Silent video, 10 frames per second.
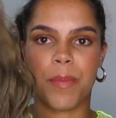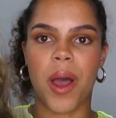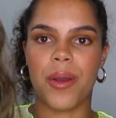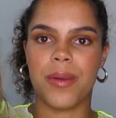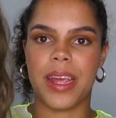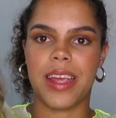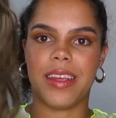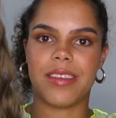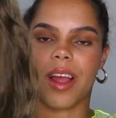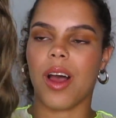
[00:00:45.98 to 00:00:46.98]

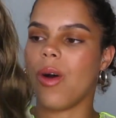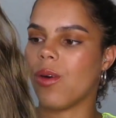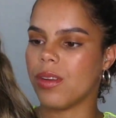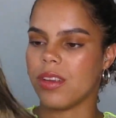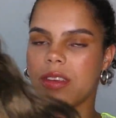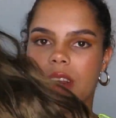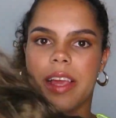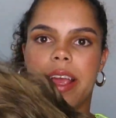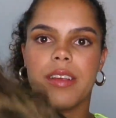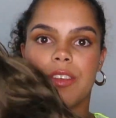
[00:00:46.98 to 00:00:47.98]
ponies are
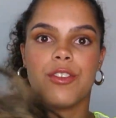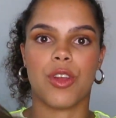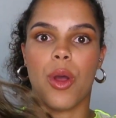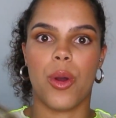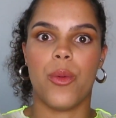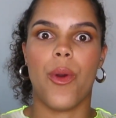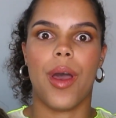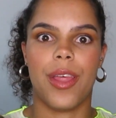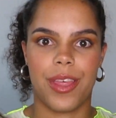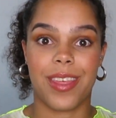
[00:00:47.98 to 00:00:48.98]
honestly so
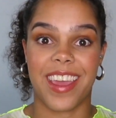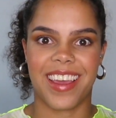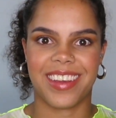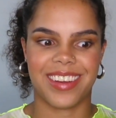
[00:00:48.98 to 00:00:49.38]
thick.